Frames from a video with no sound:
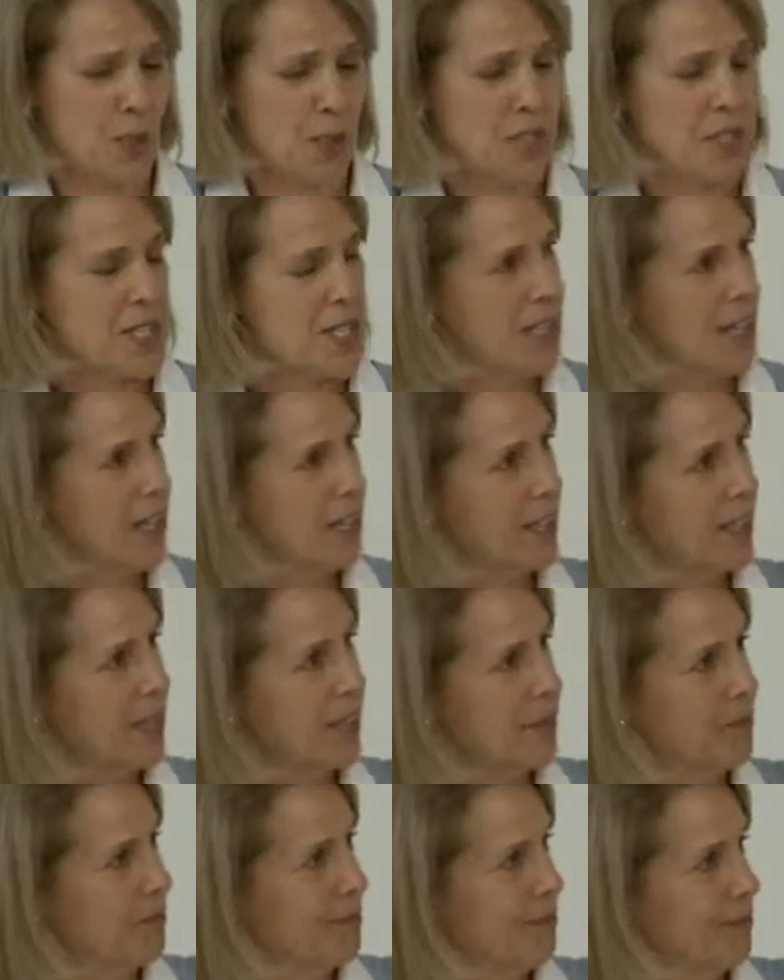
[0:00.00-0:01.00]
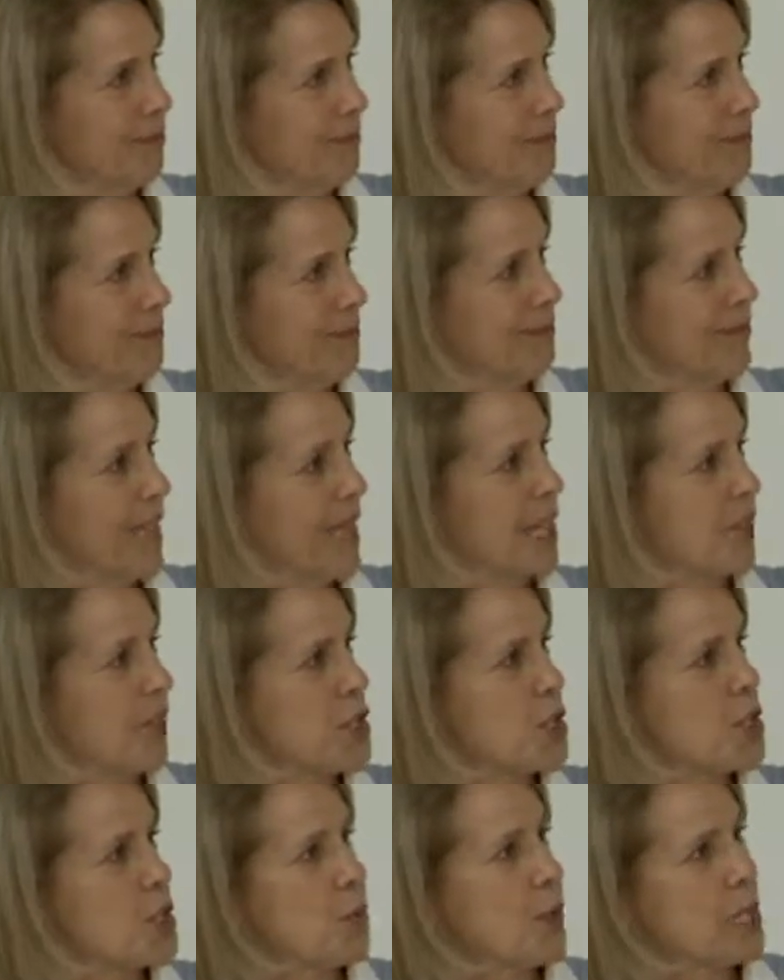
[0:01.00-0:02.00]
Is there a
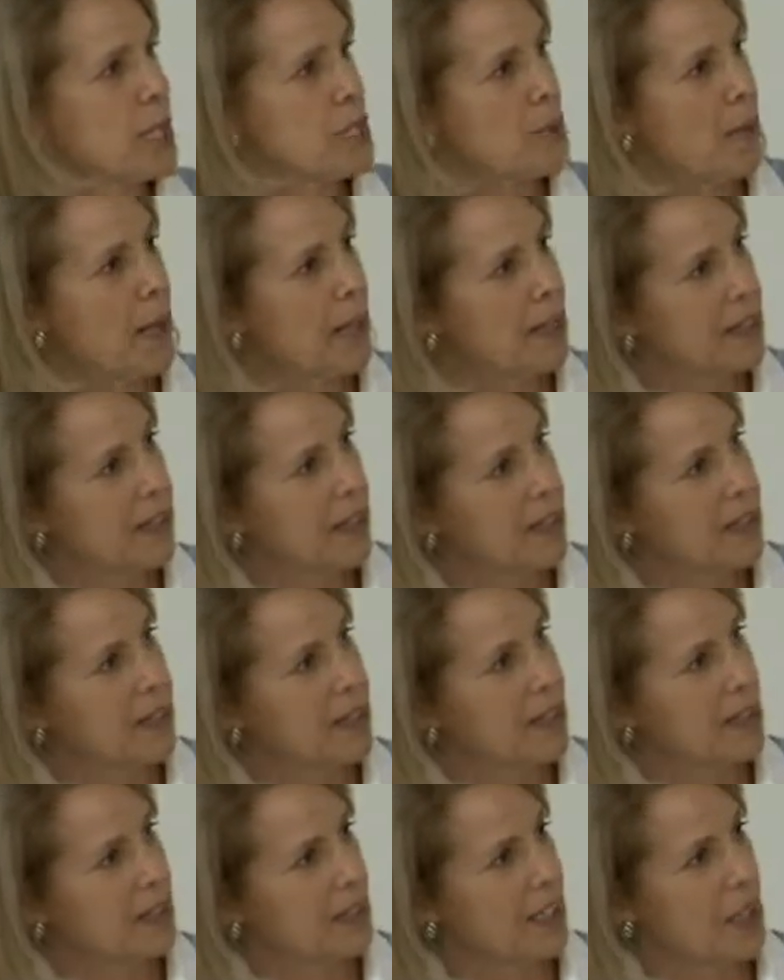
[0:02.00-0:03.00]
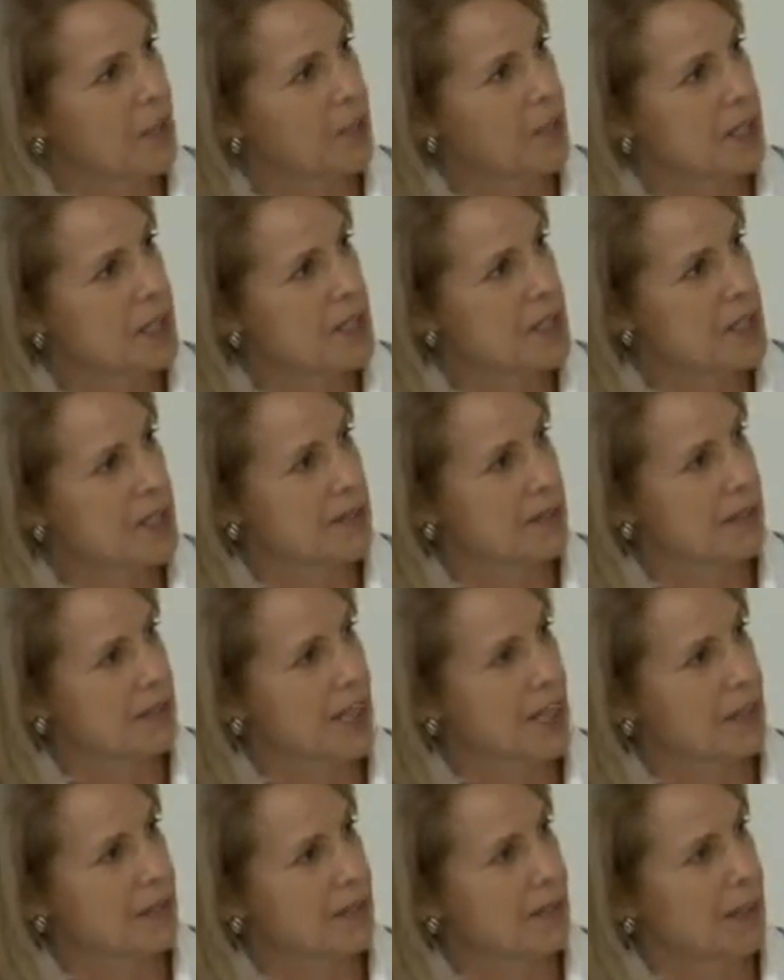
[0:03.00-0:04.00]
sweet spot there that companies
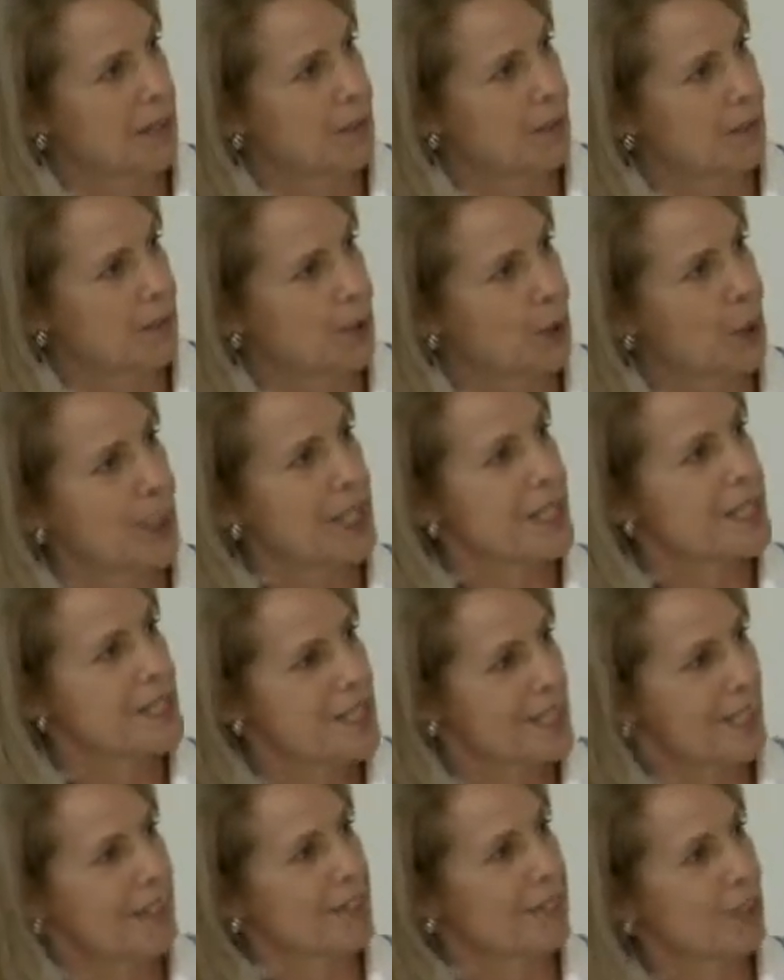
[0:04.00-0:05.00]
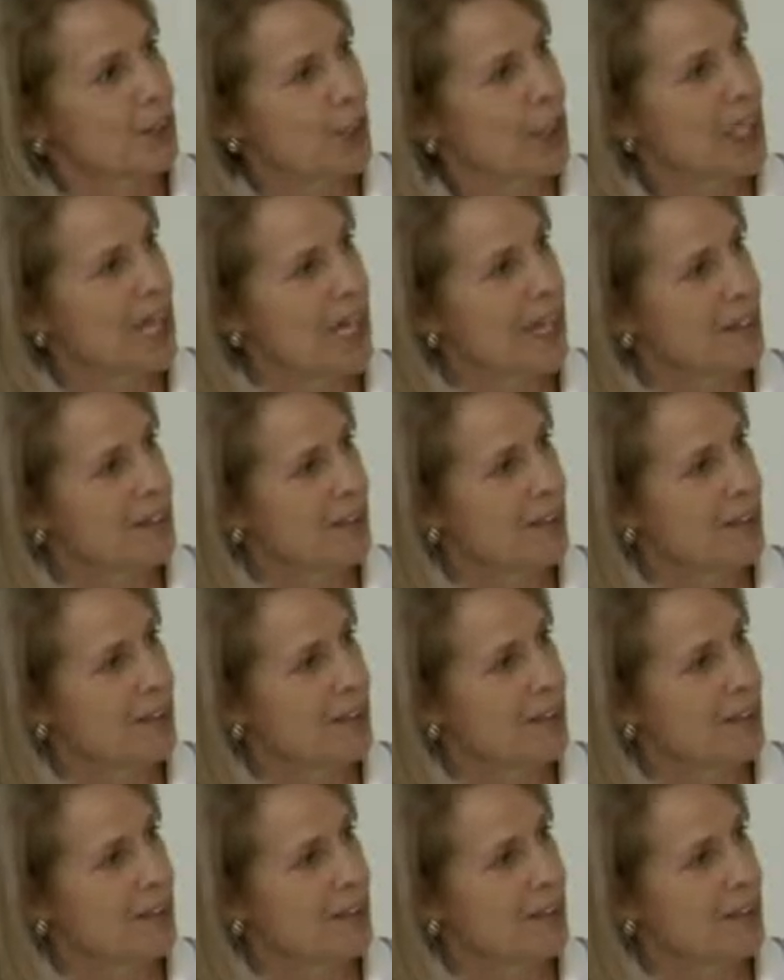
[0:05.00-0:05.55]
and employees can look at